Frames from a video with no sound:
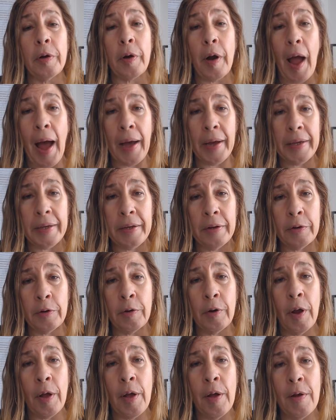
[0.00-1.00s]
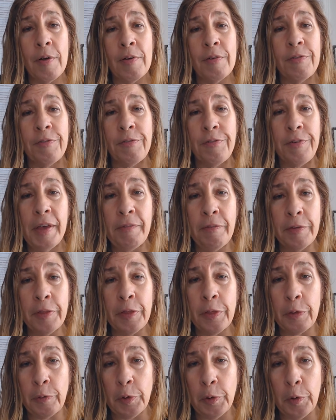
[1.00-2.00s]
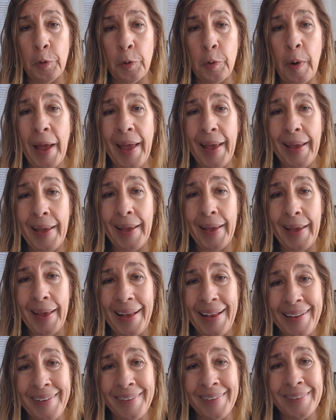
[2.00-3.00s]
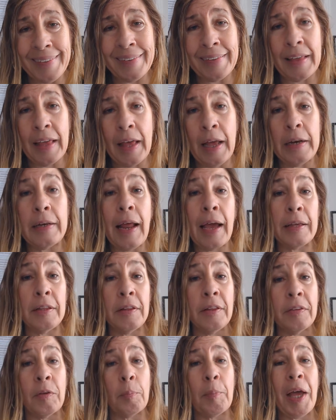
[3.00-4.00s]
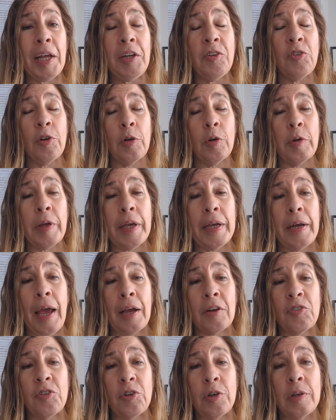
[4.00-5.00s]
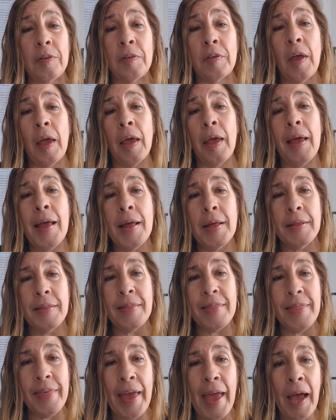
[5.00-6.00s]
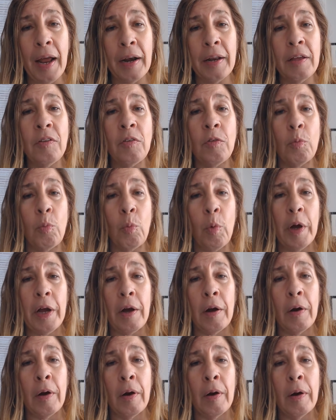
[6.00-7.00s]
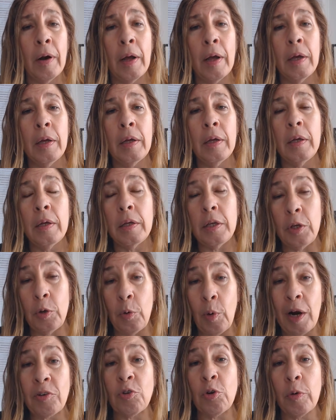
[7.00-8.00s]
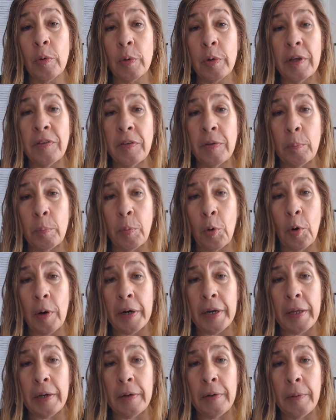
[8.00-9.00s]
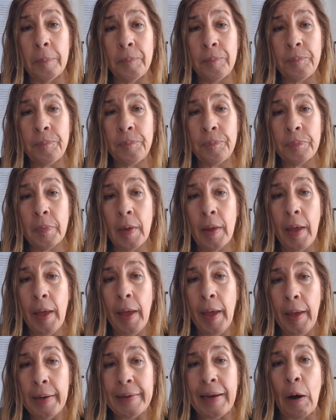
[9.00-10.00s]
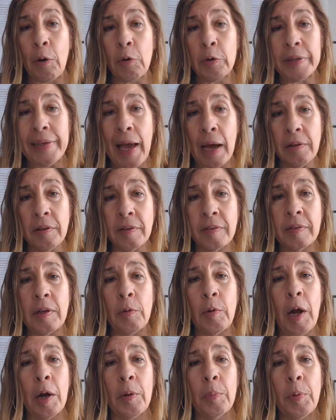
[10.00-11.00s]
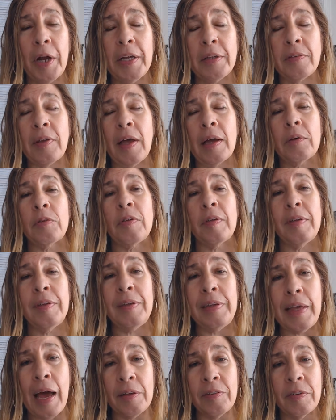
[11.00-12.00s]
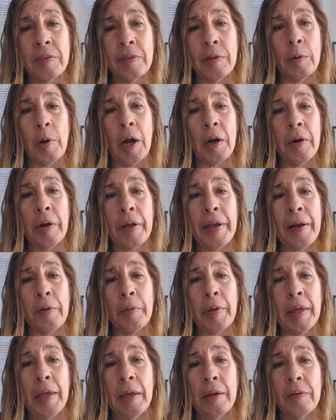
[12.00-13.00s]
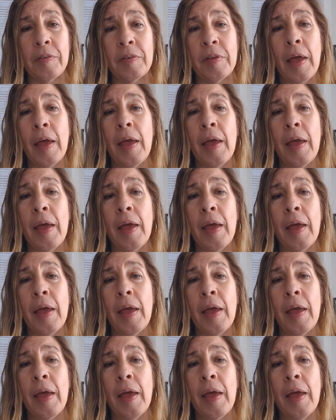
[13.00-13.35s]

higher 5th through 8th and 9th dimensional connections, that is where you are truly supported. Now, yes, there are breakdowns. Yes, there are areas.